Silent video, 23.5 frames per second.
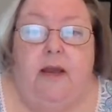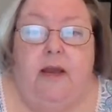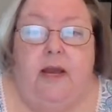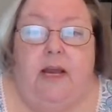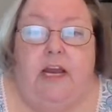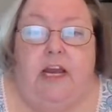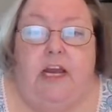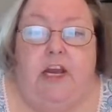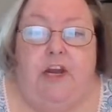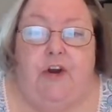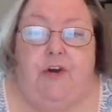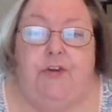
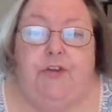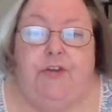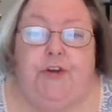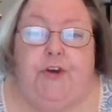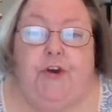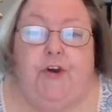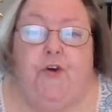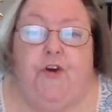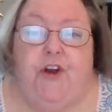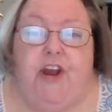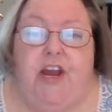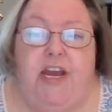He heard the
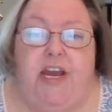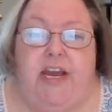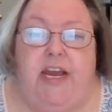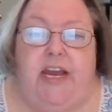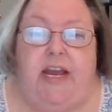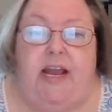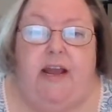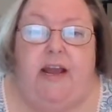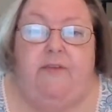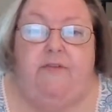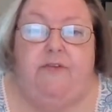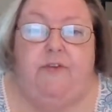
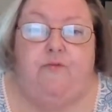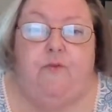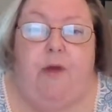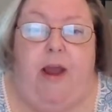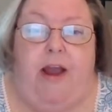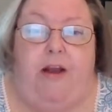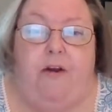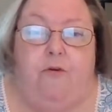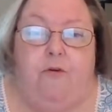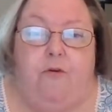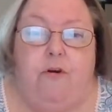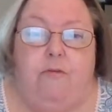creaking of the
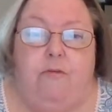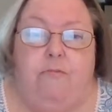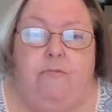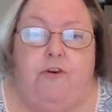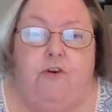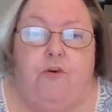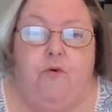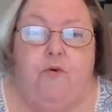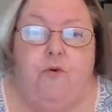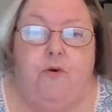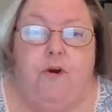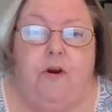rec room
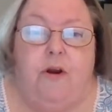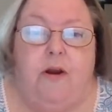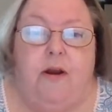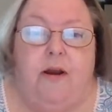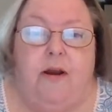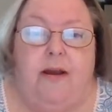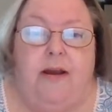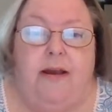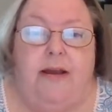door.